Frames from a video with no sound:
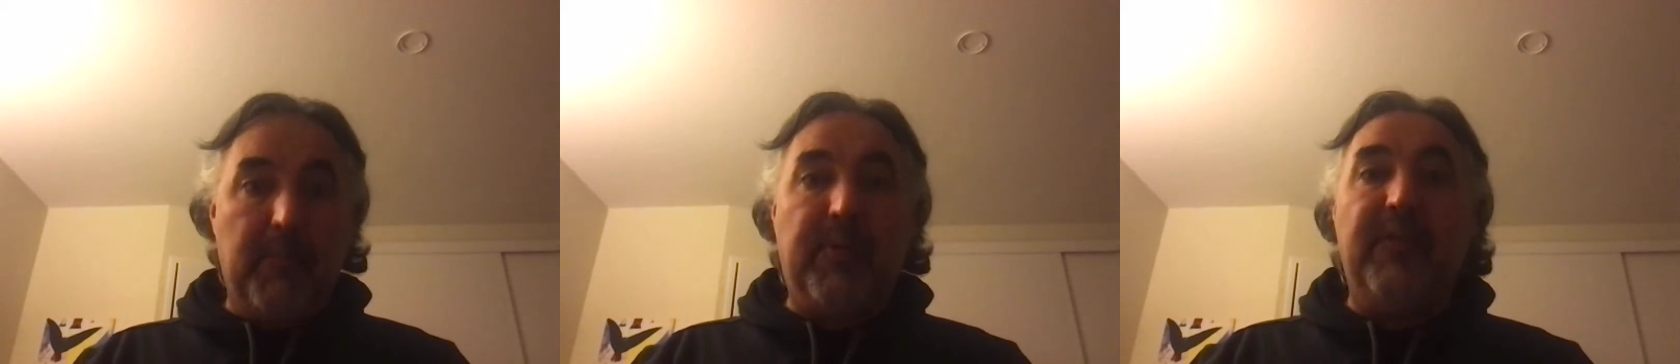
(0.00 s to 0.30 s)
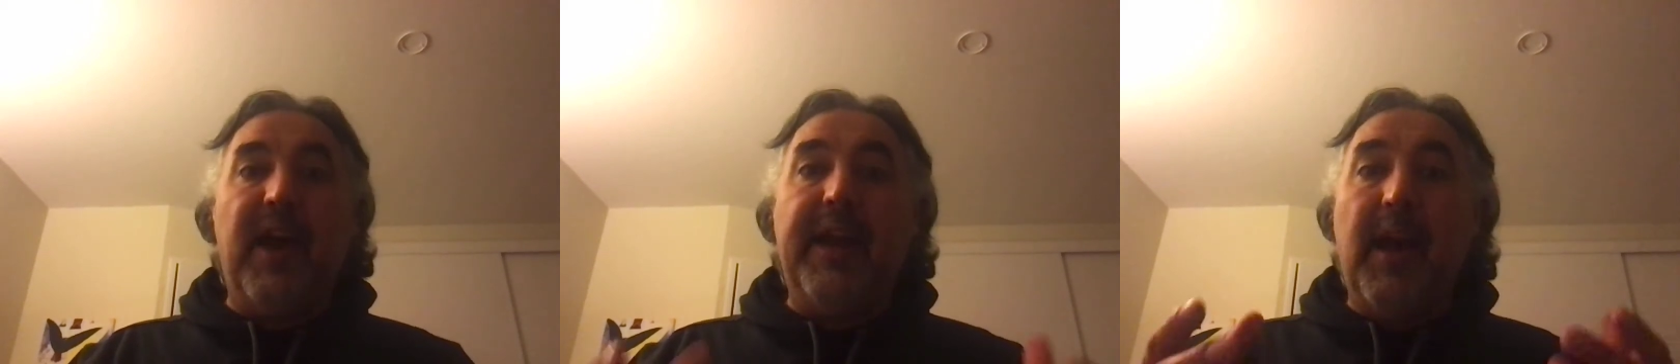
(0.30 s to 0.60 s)

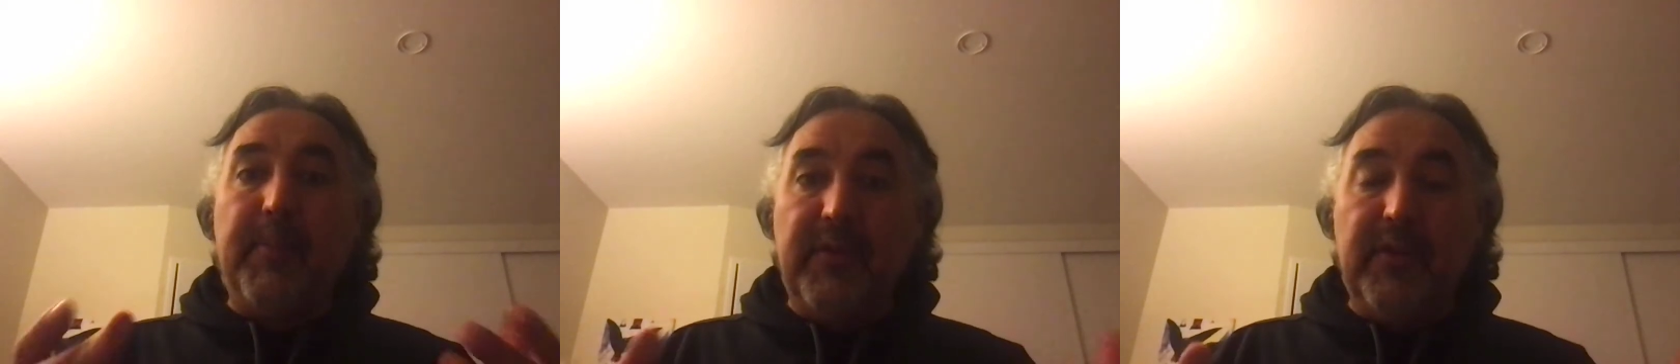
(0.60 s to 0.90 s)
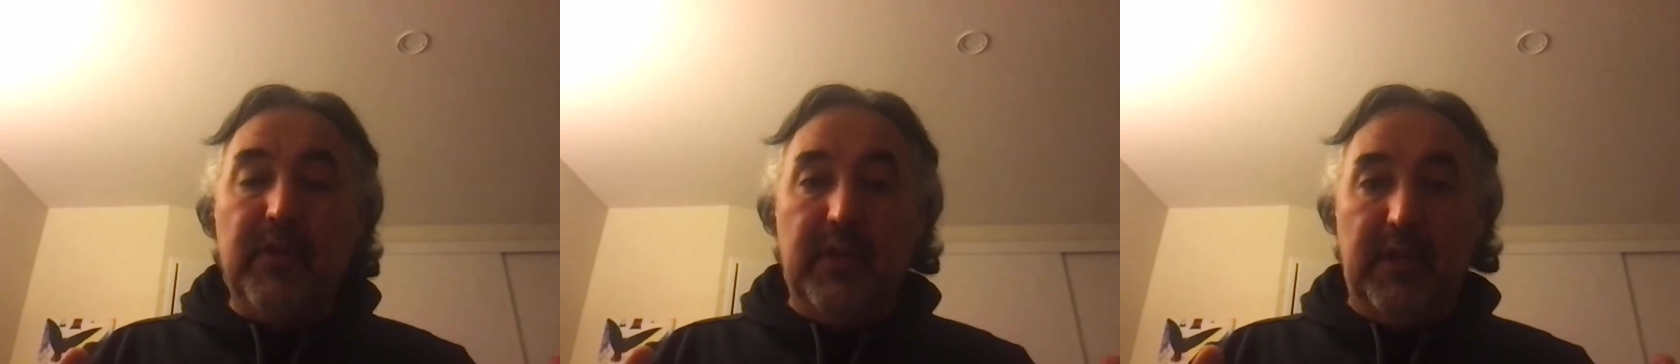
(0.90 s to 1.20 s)
provide
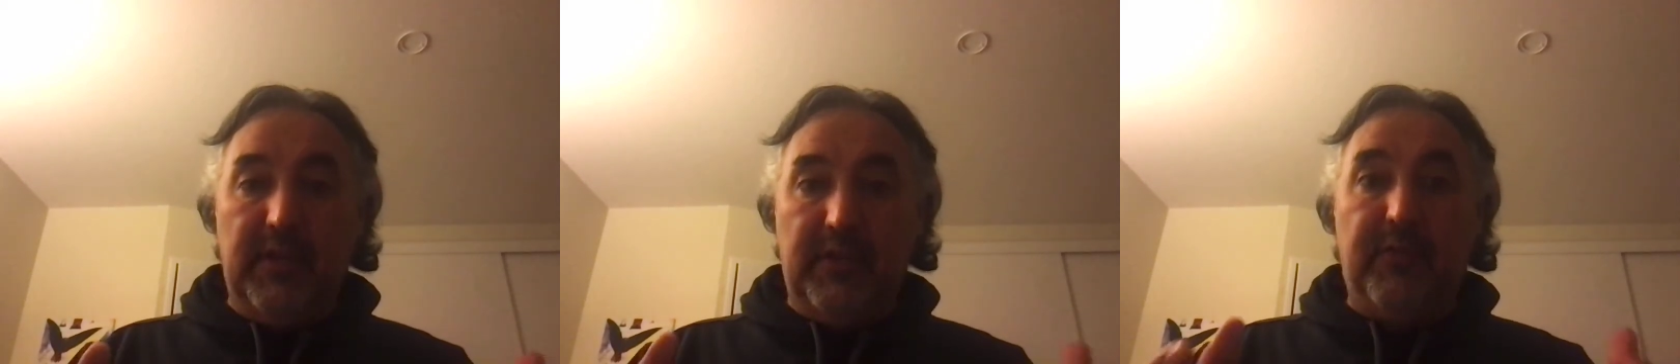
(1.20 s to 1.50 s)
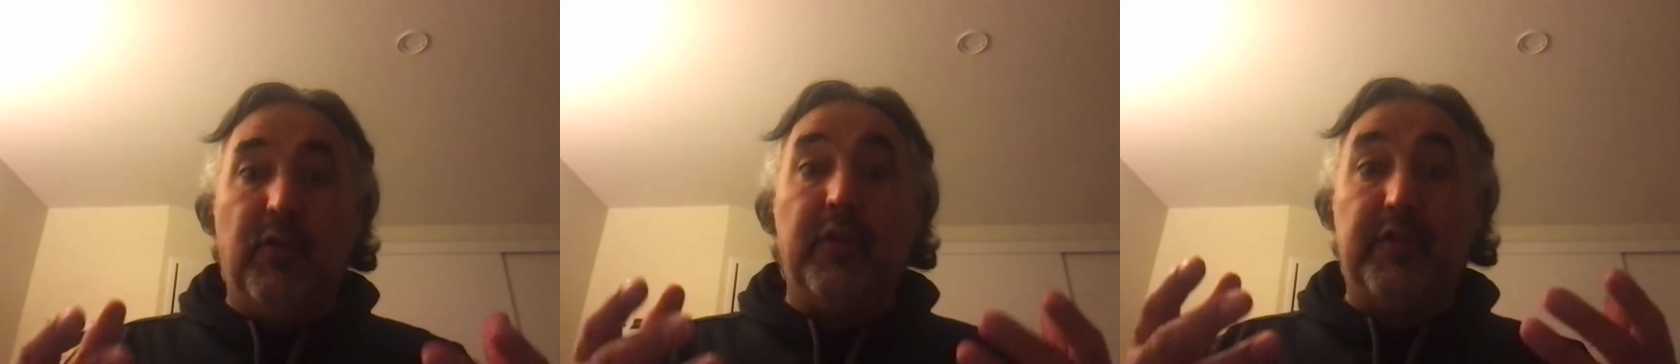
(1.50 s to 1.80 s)
opportunities
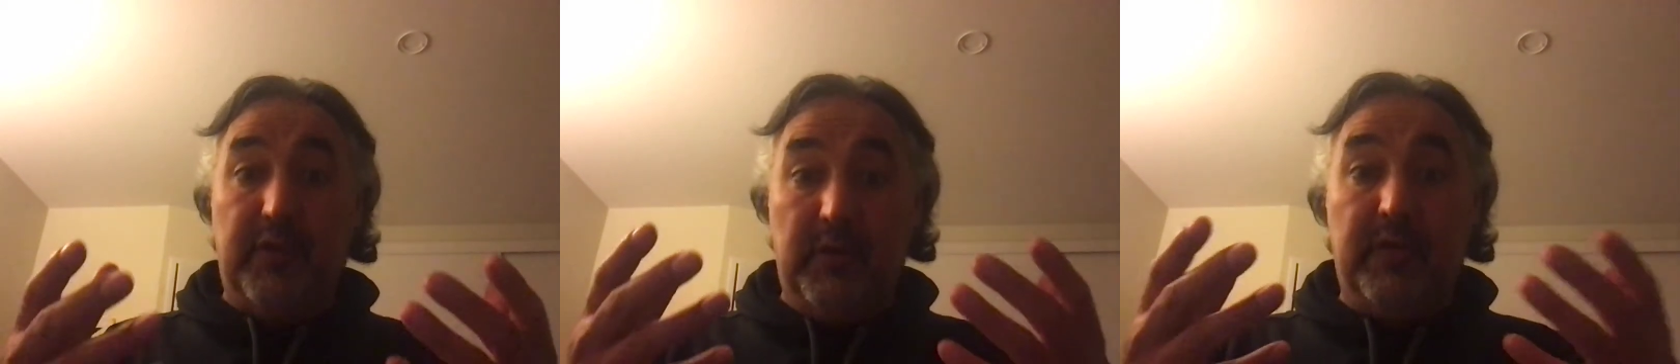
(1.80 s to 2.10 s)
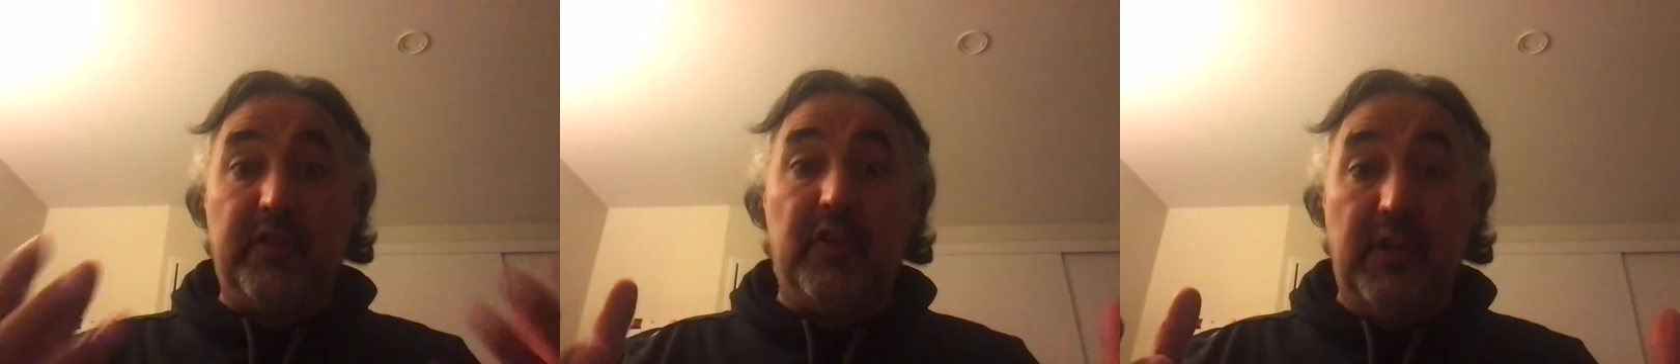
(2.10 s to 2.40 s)
for
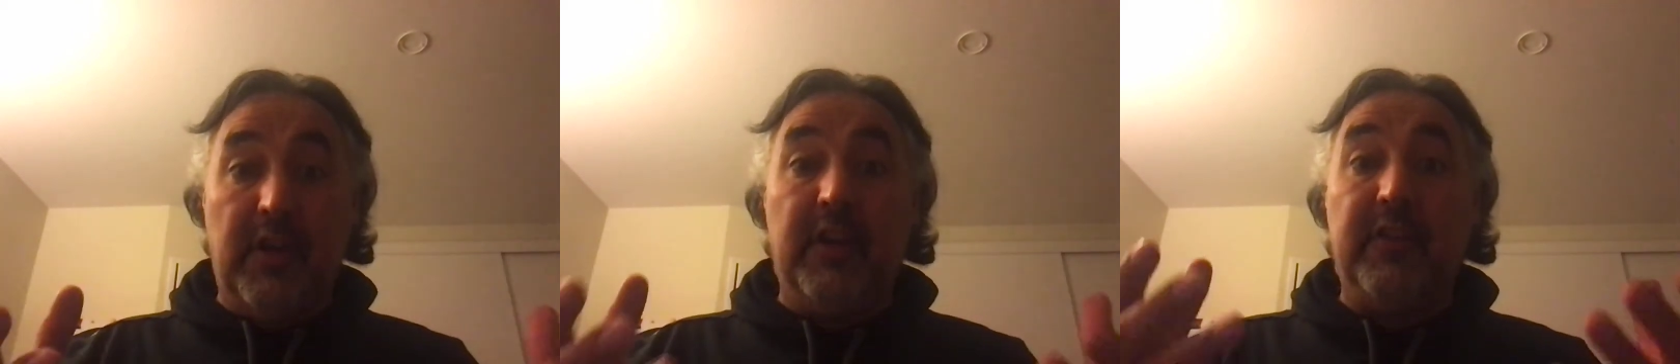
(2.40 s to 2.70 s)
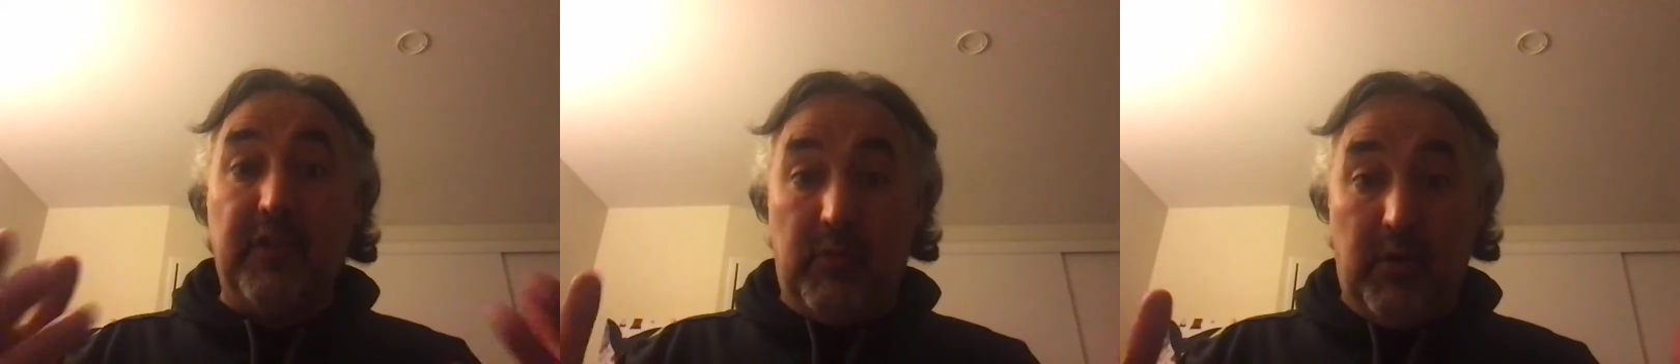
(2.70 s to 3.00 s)
students to learn
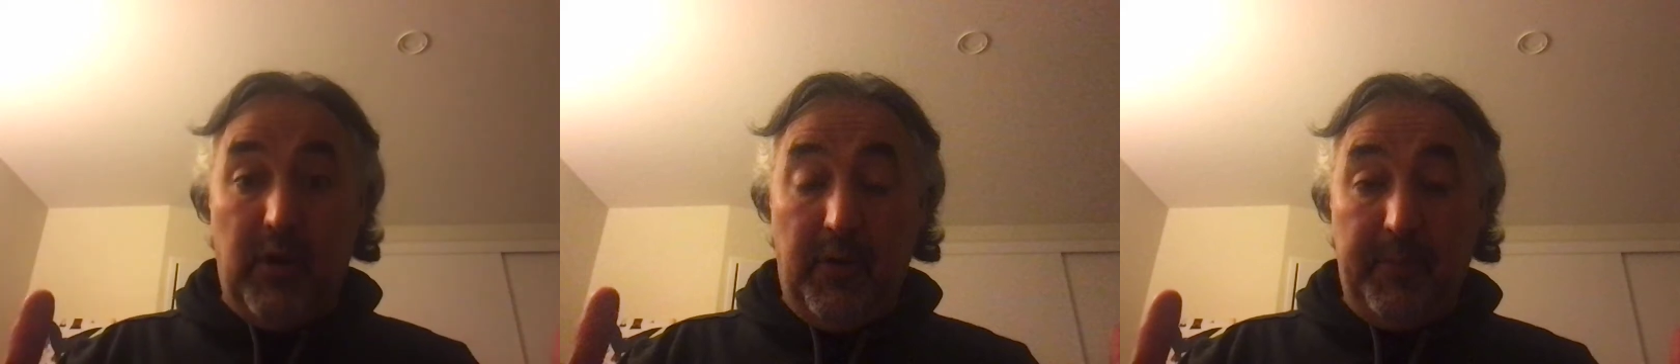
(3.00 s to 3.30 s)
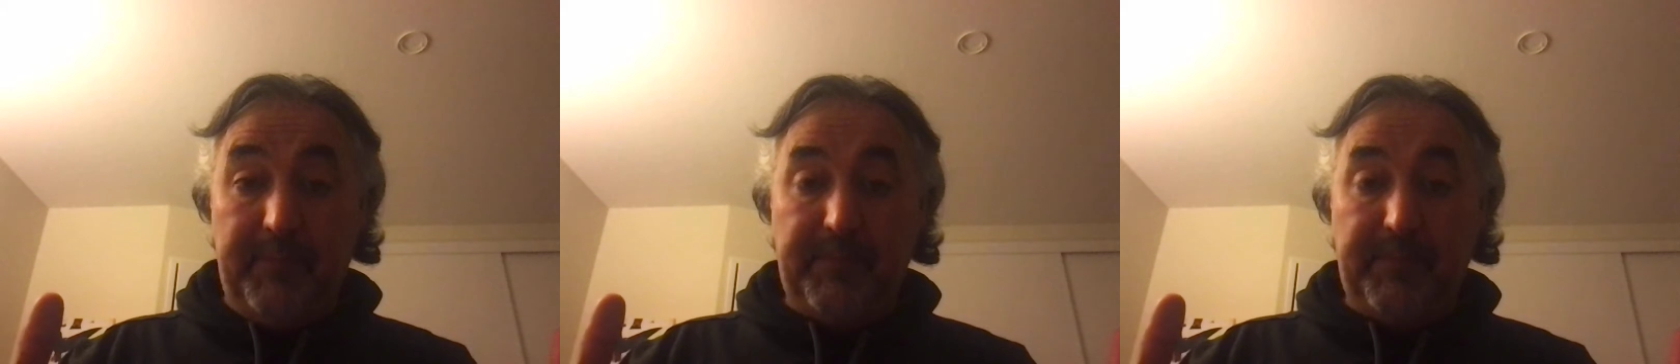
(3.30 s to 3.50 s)
and to grow,